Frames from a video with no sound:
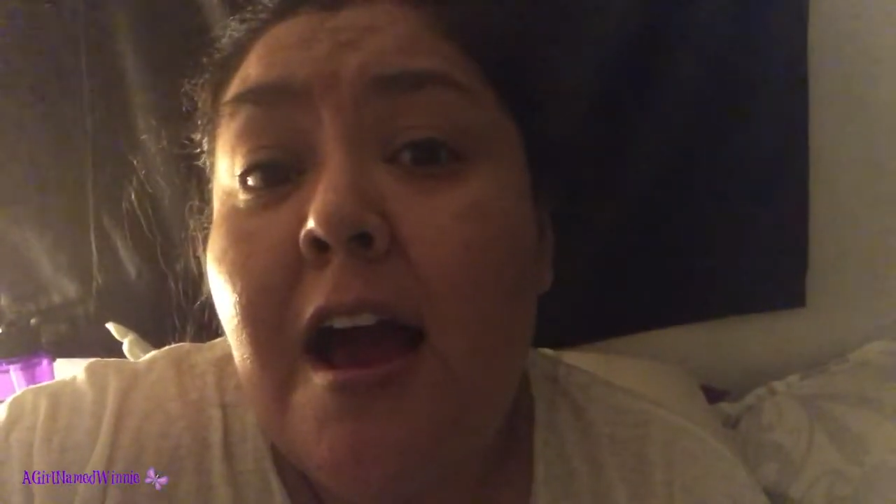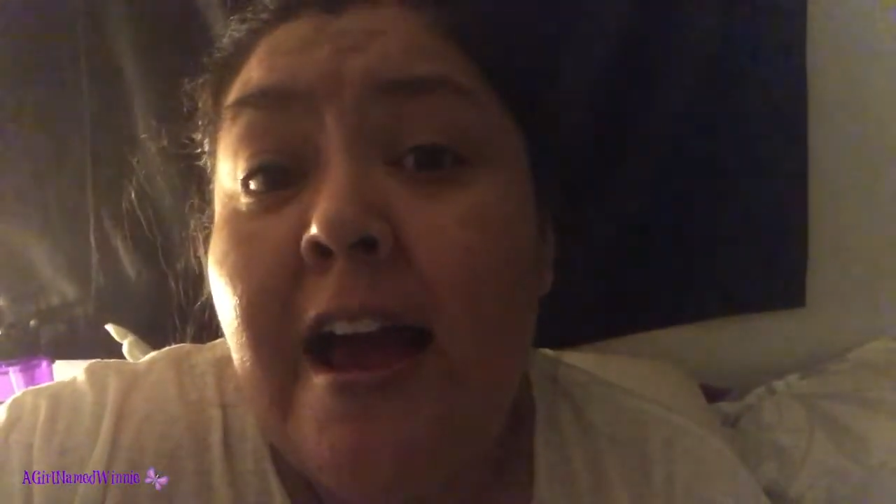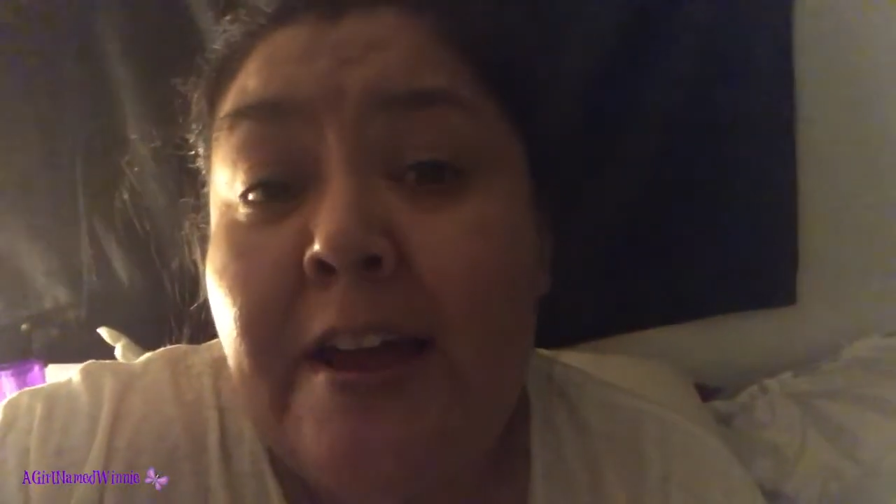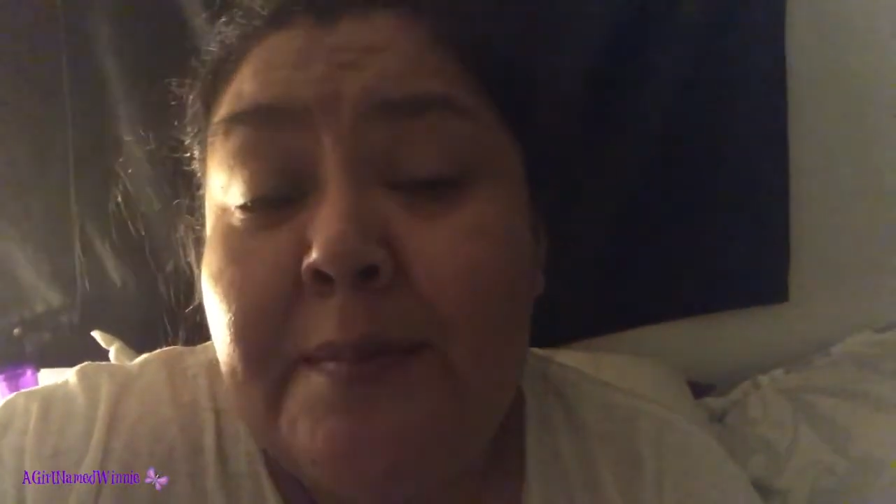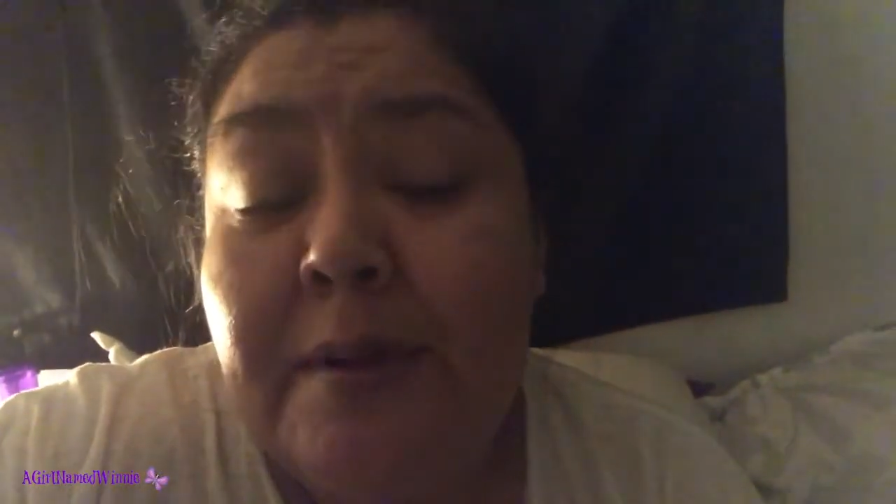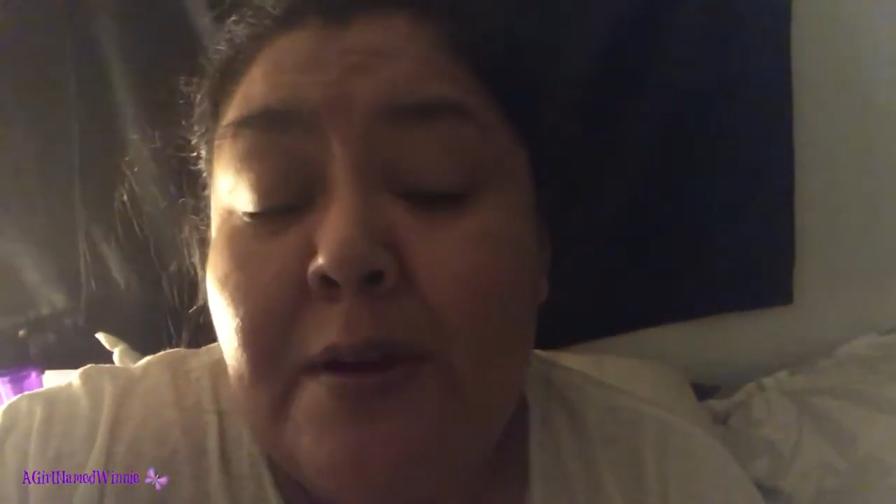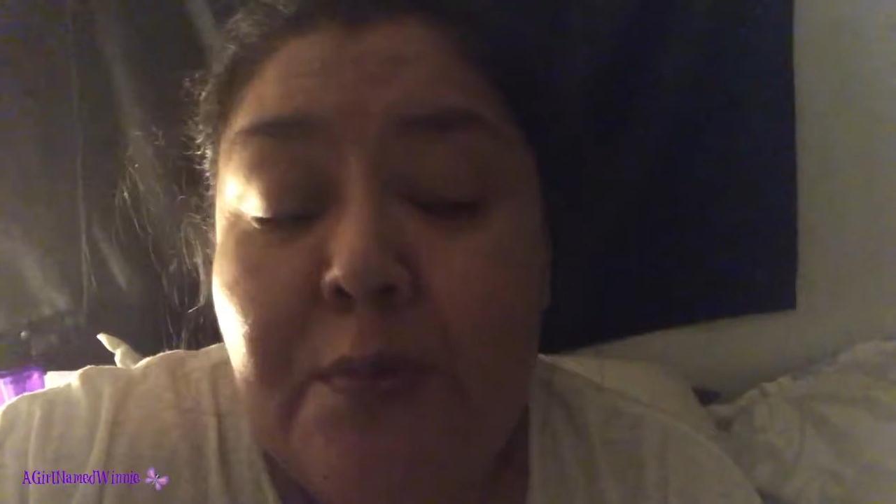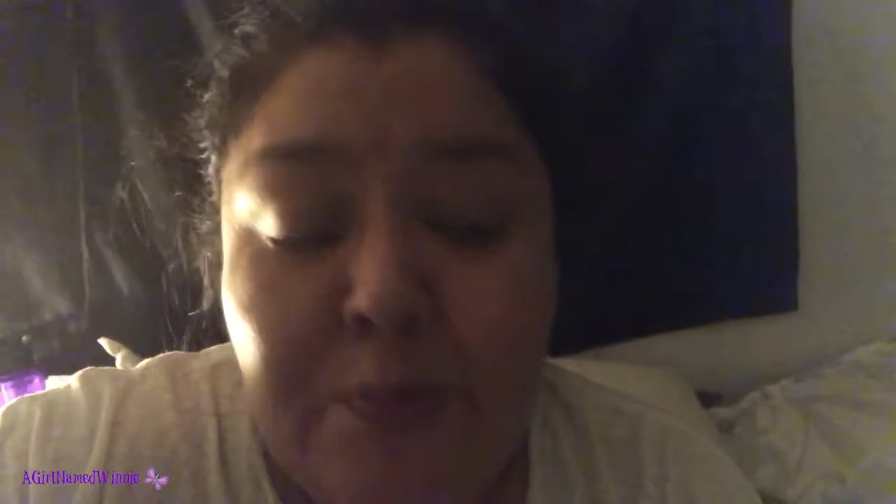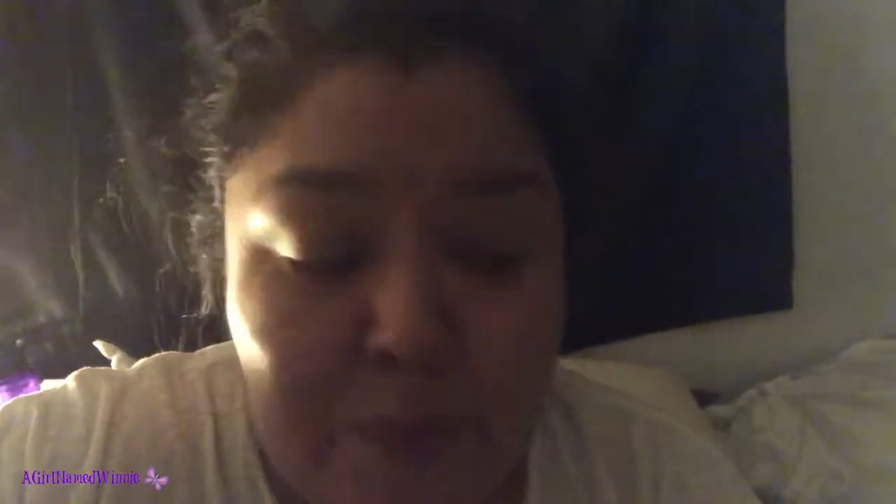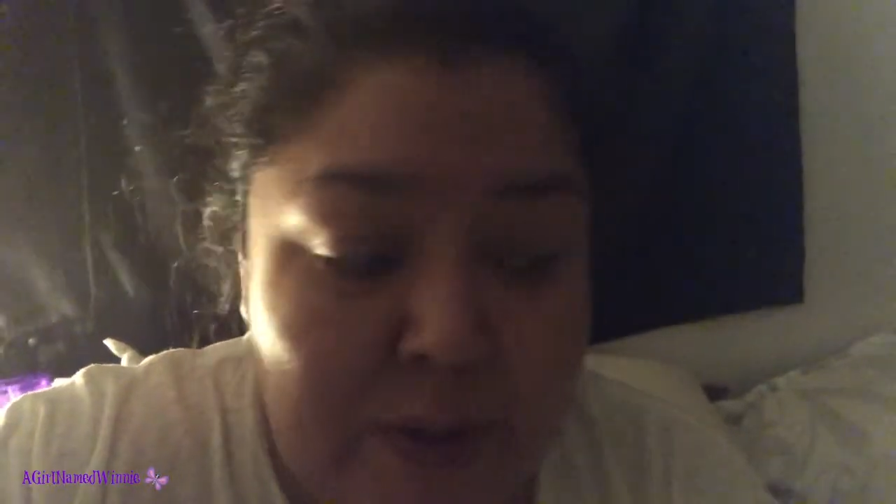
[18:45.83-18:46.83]
I'm
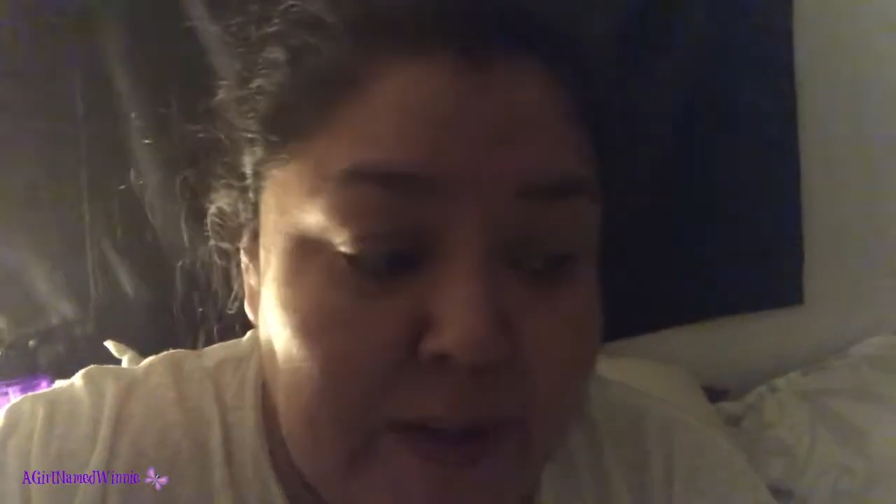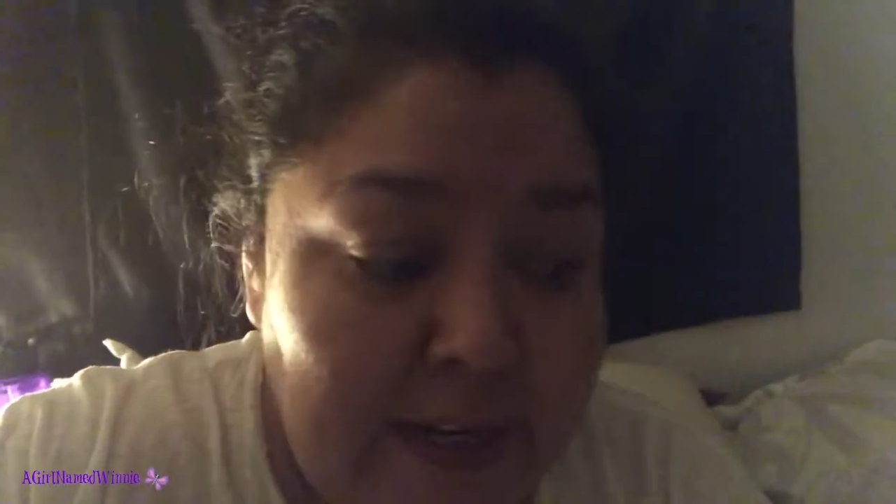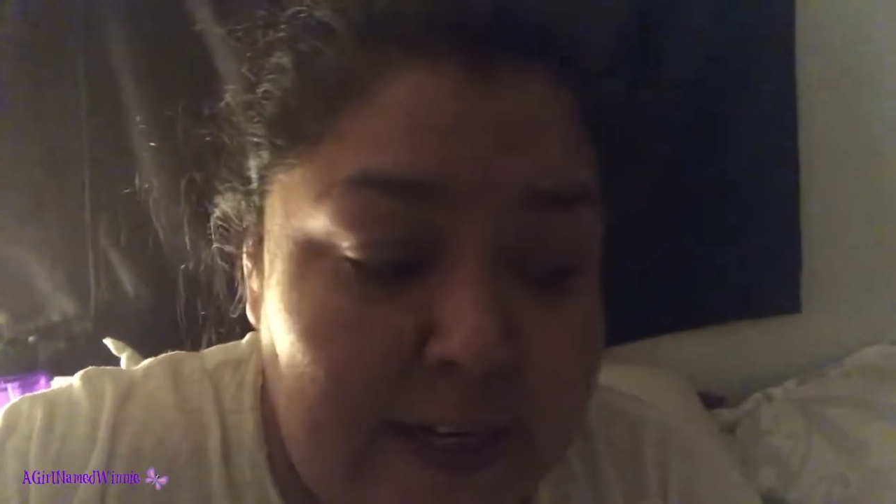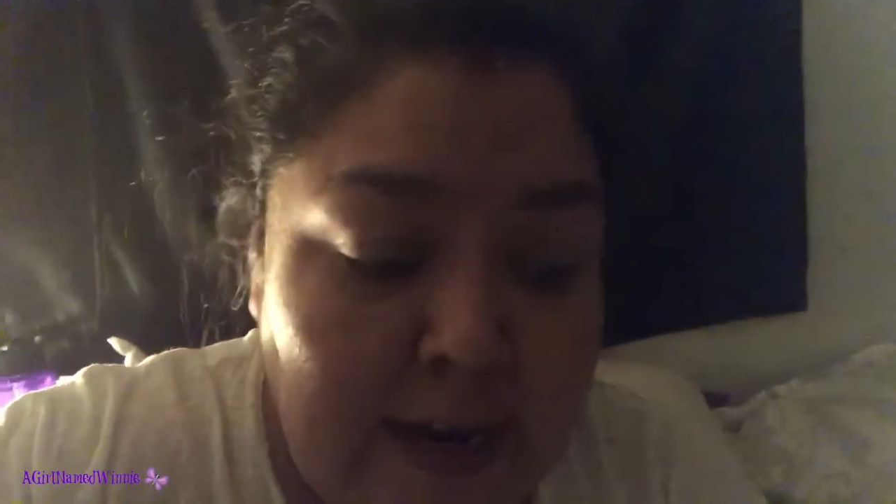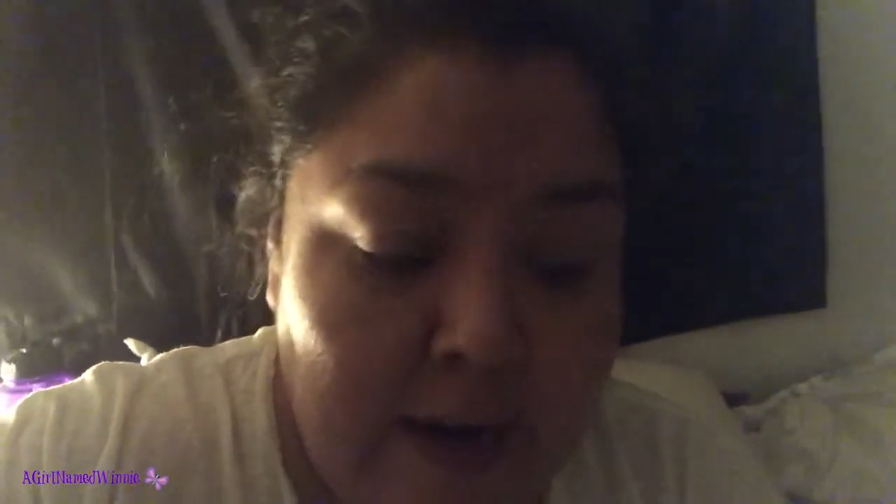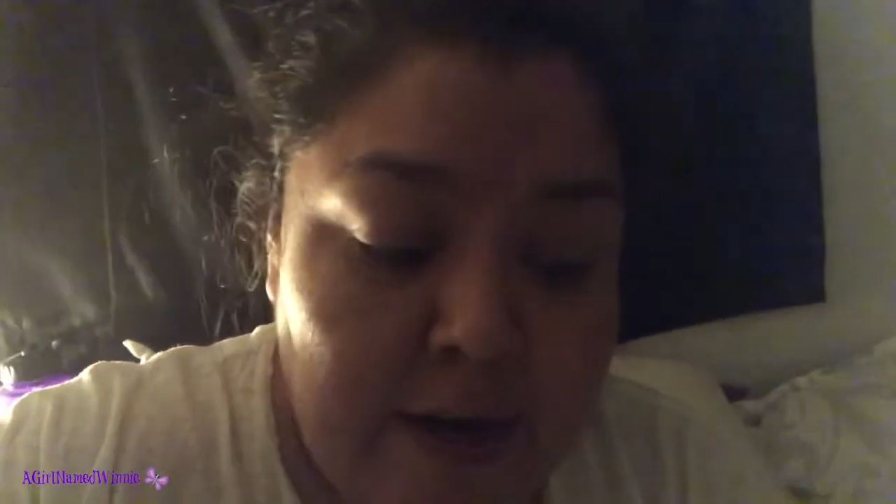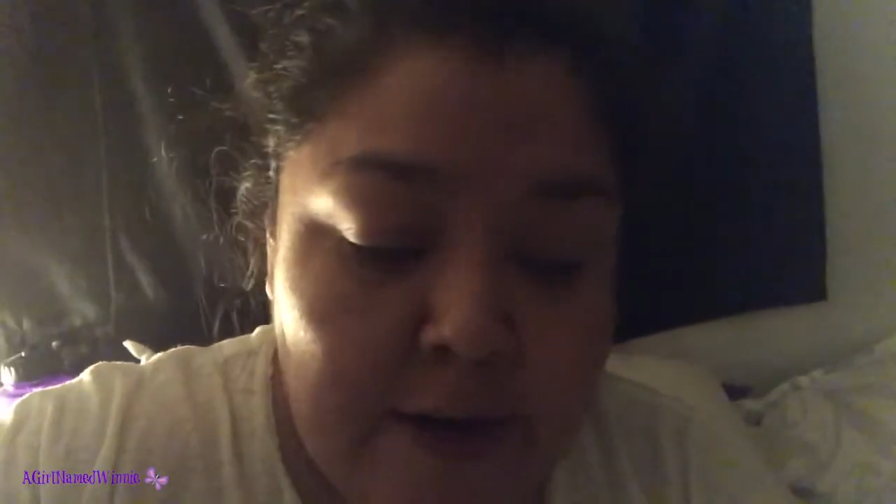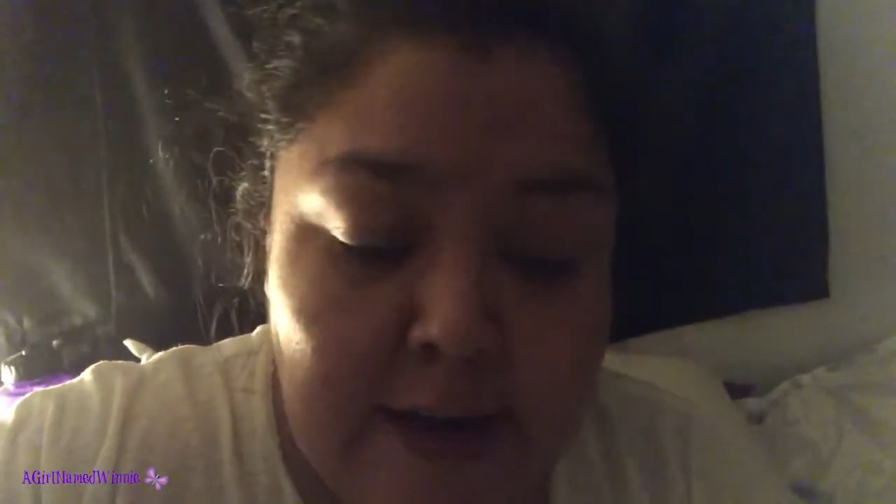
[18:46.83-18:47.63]
really tired.